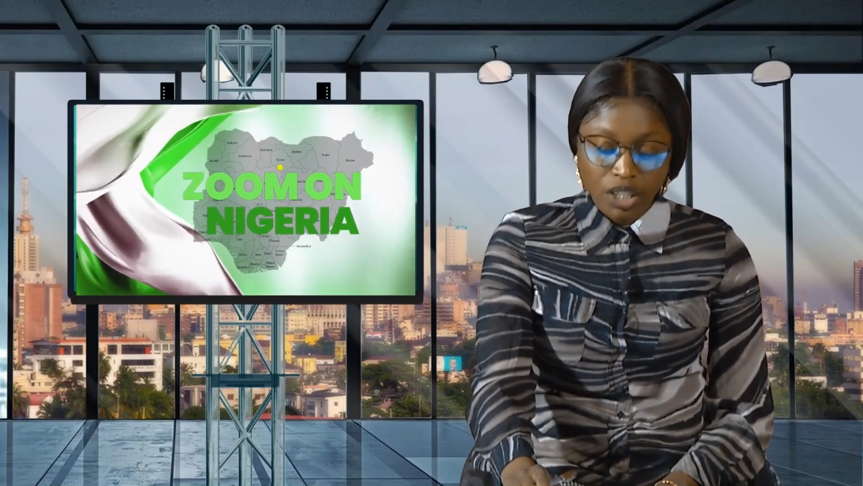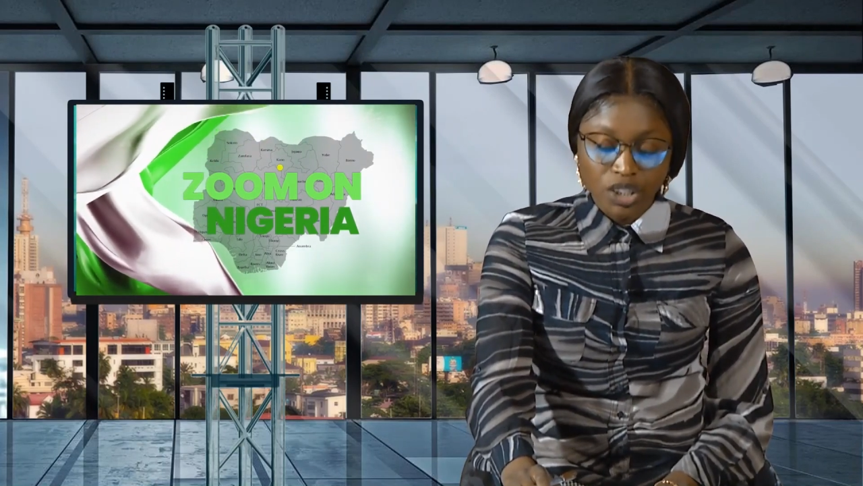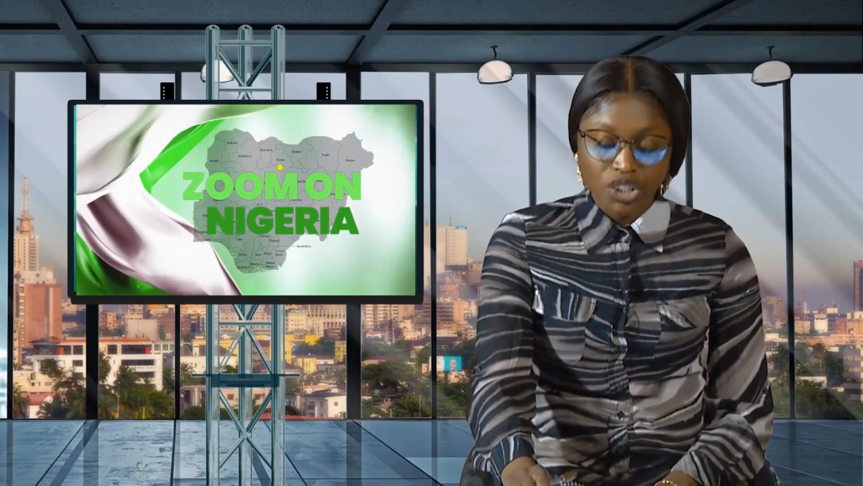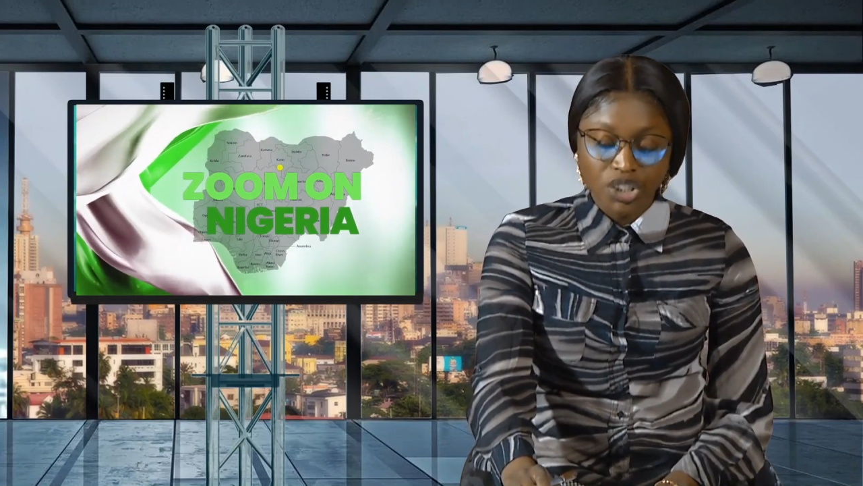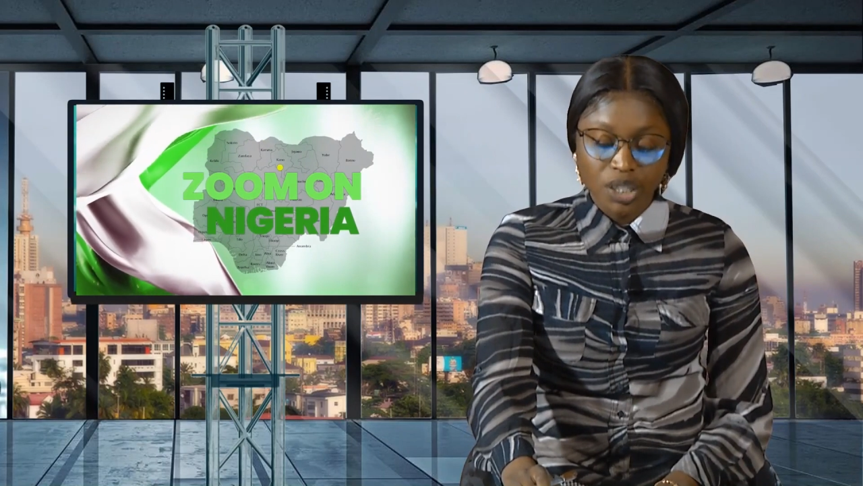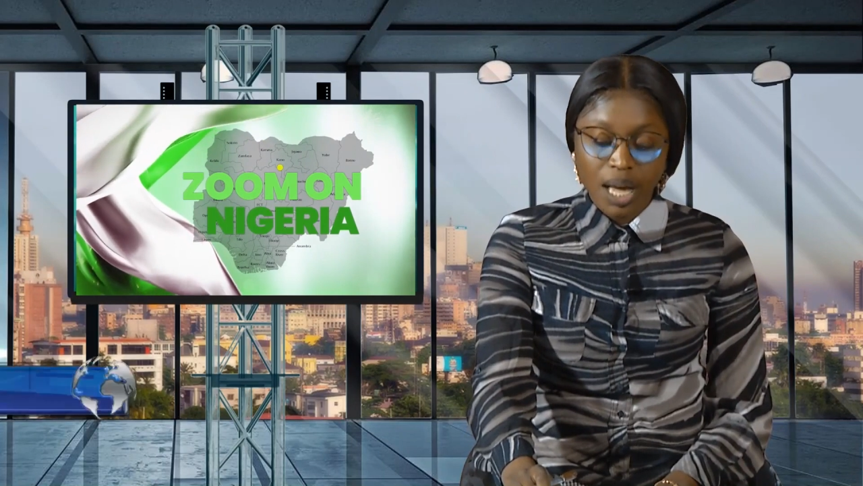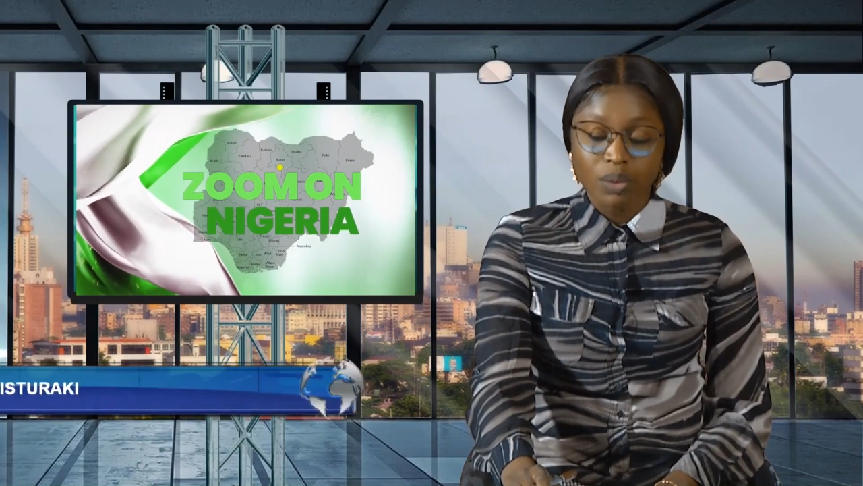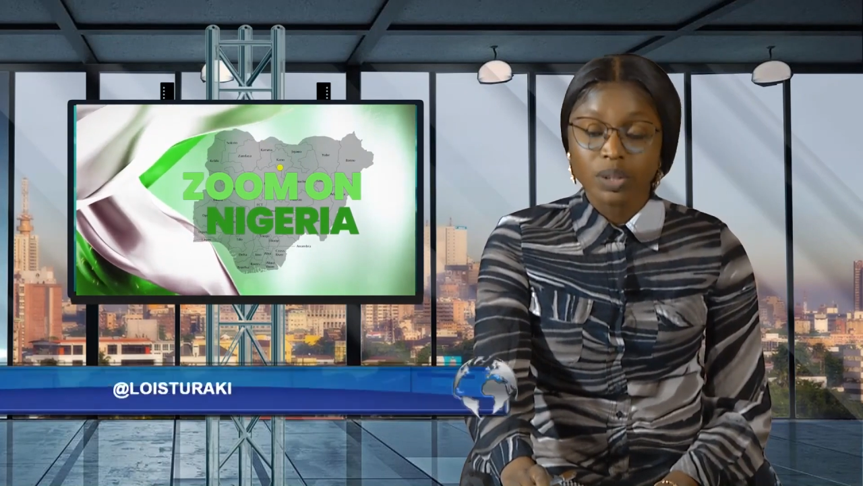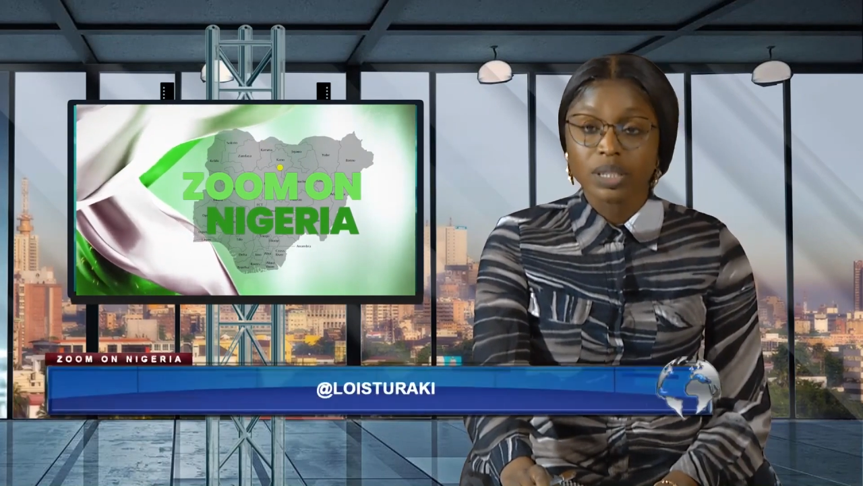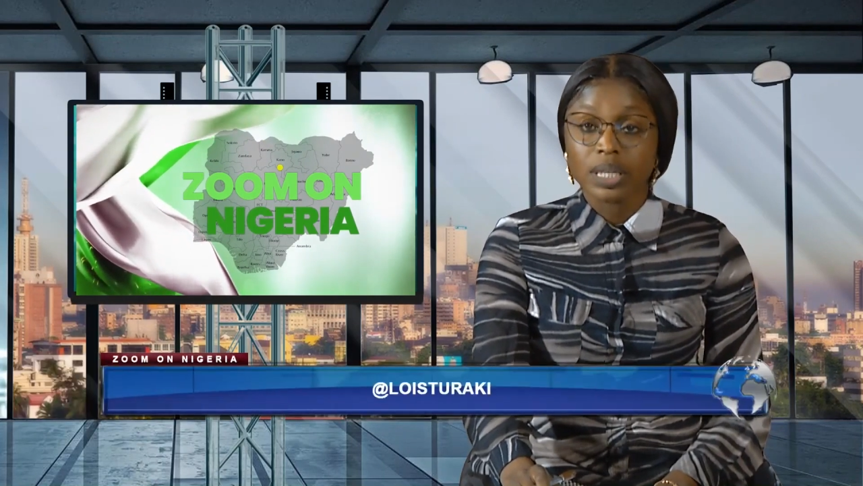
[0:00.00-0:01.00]
Xi
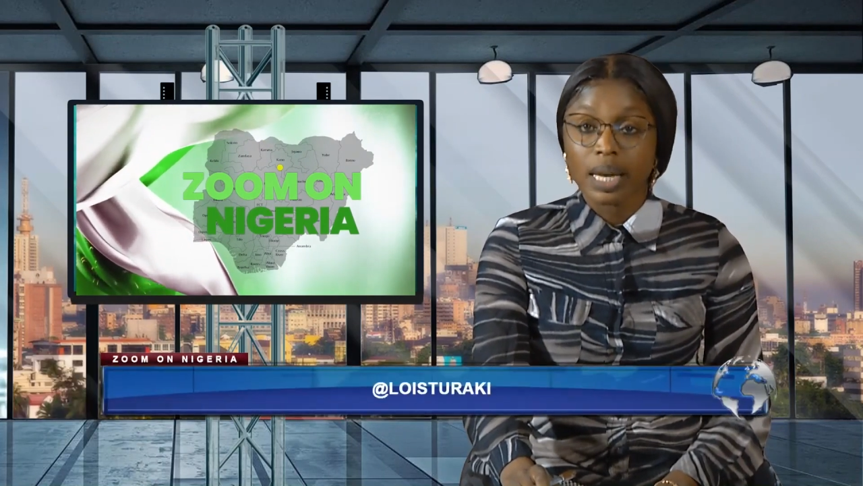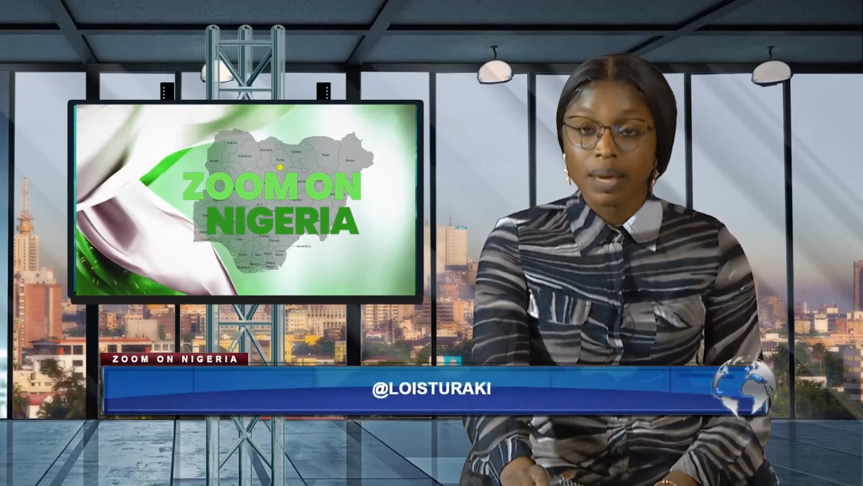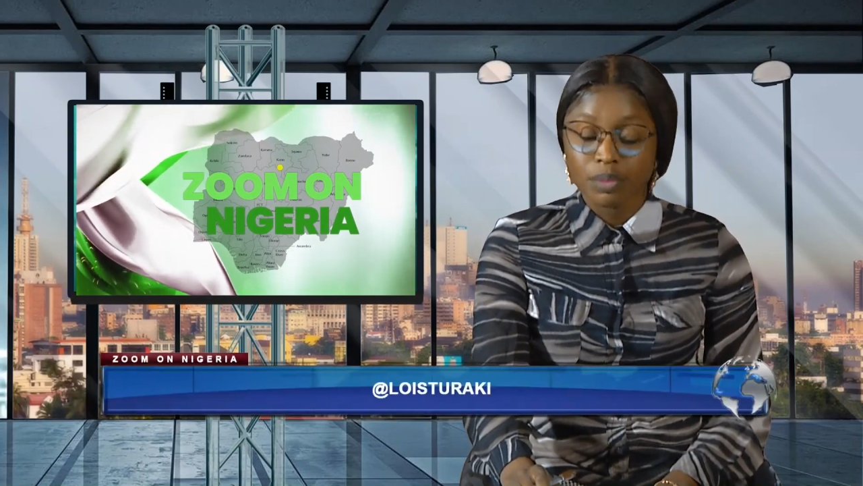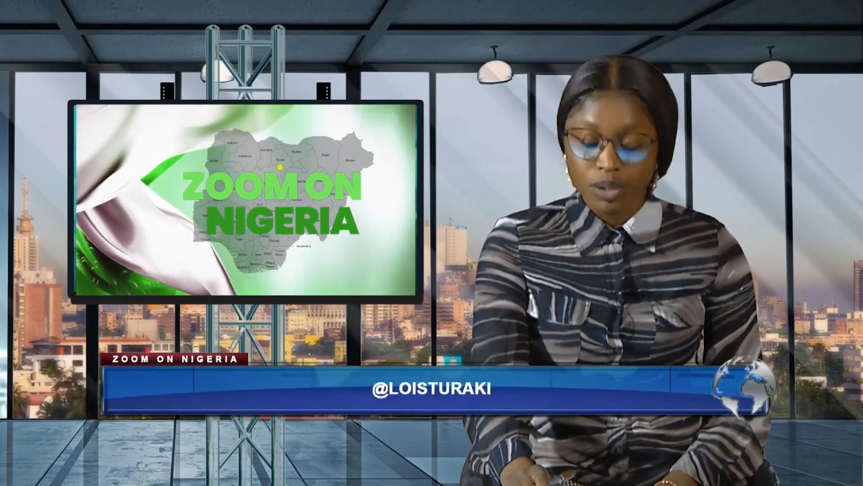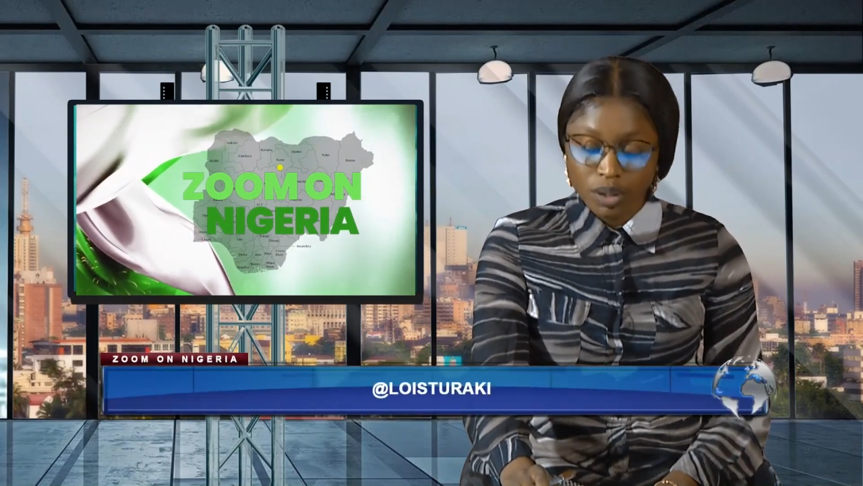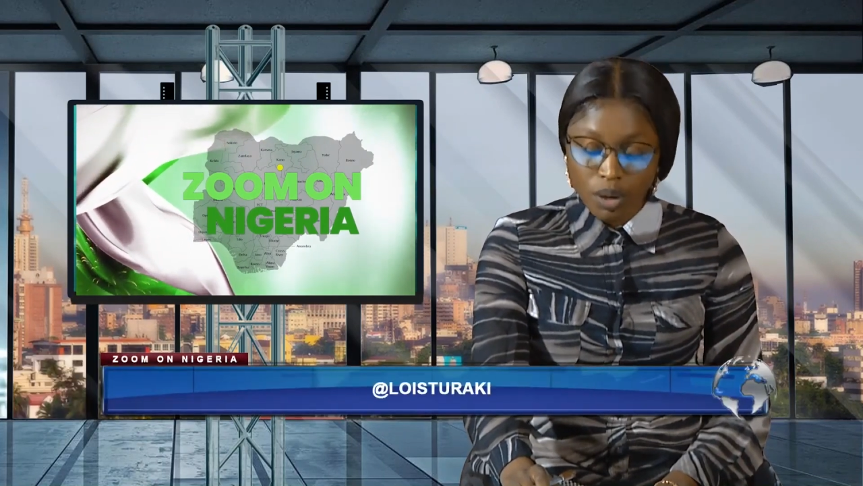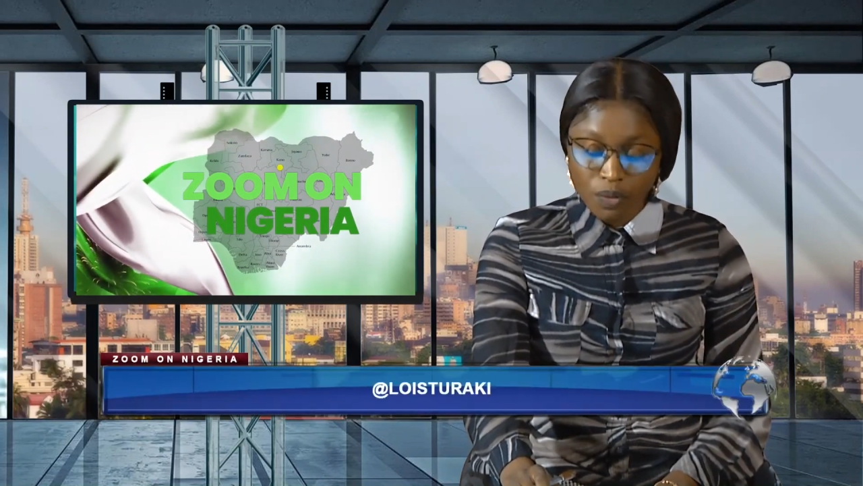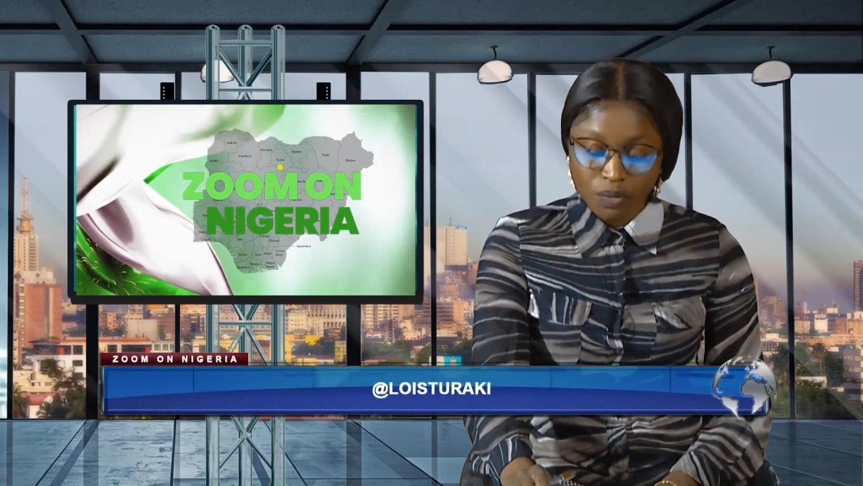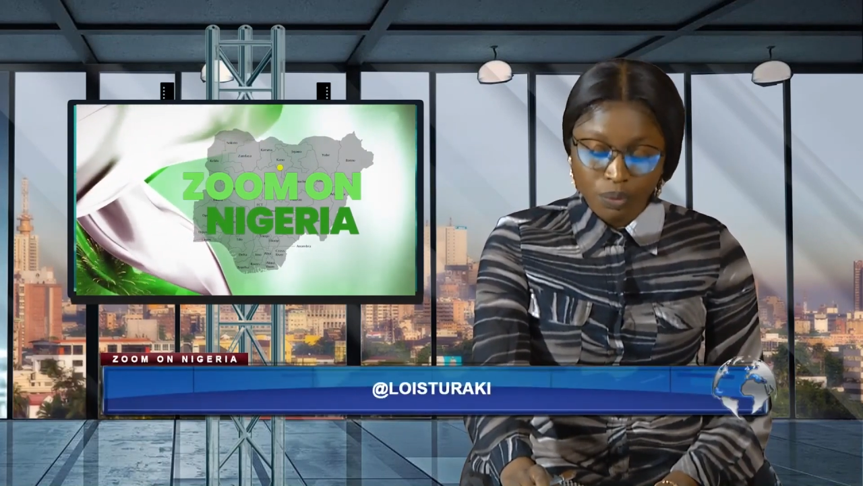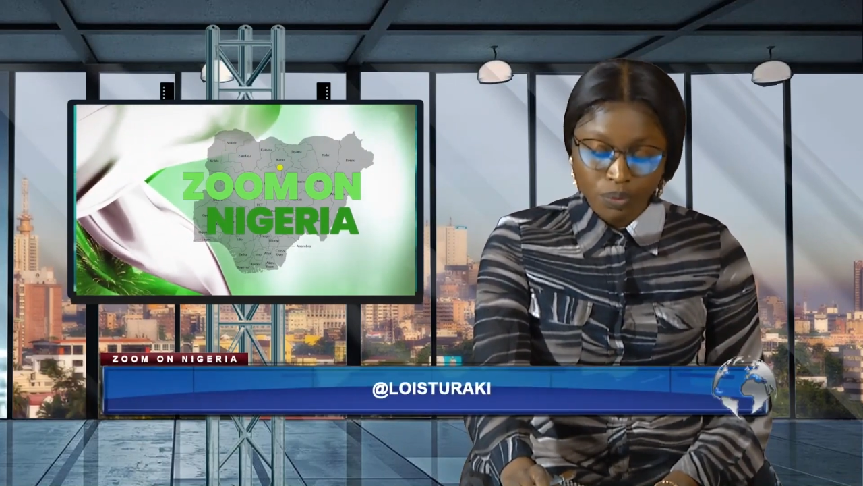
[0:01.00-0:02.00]
counters claims of